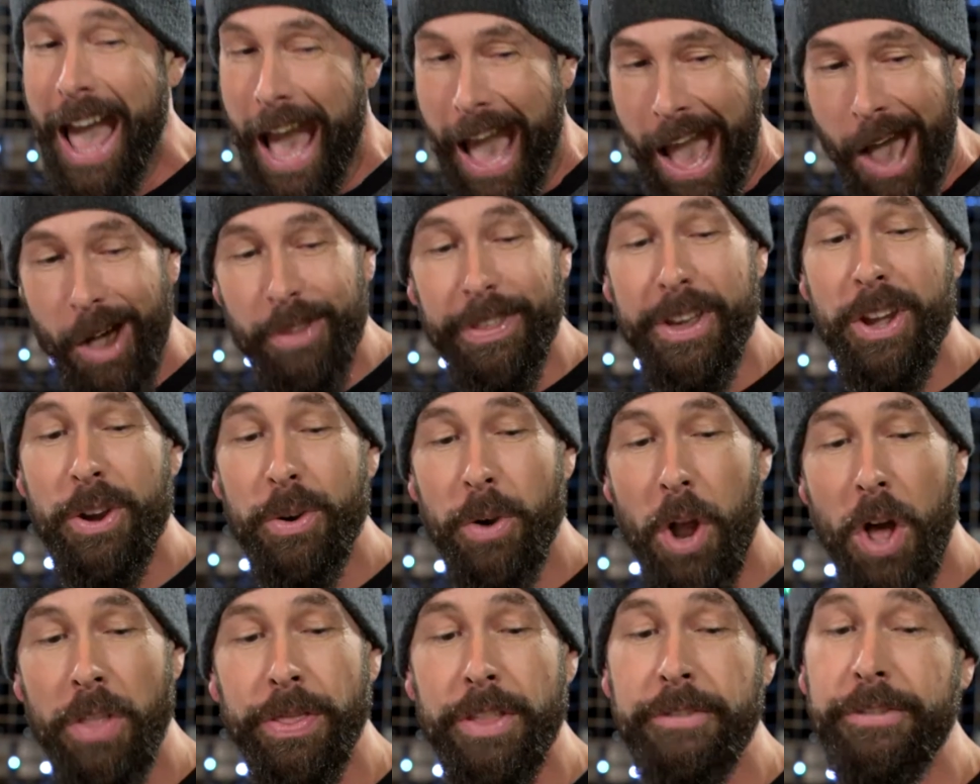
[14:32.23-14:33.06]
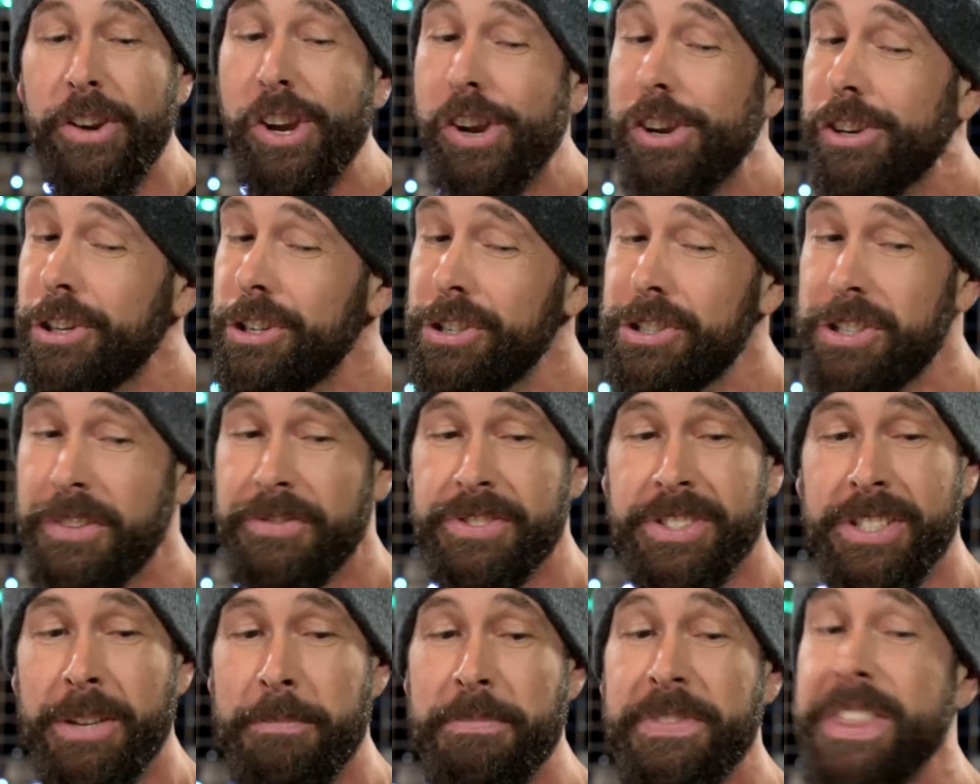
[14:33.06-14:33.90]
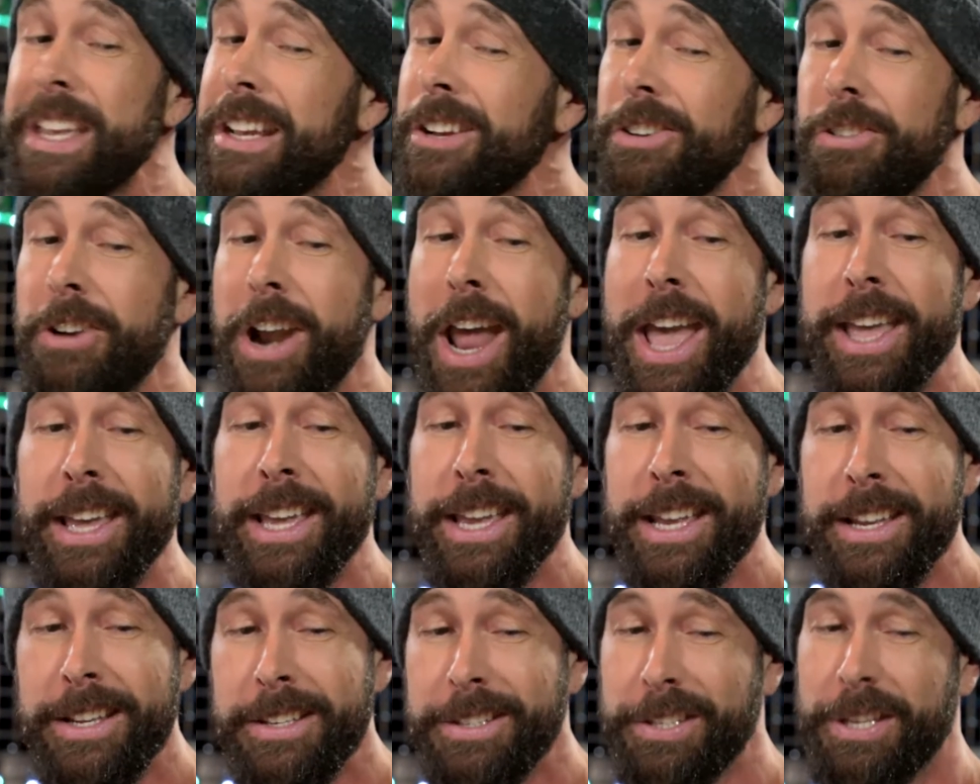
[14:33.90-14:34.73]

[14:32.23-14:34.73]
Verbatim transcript: how they're on the verge of something great.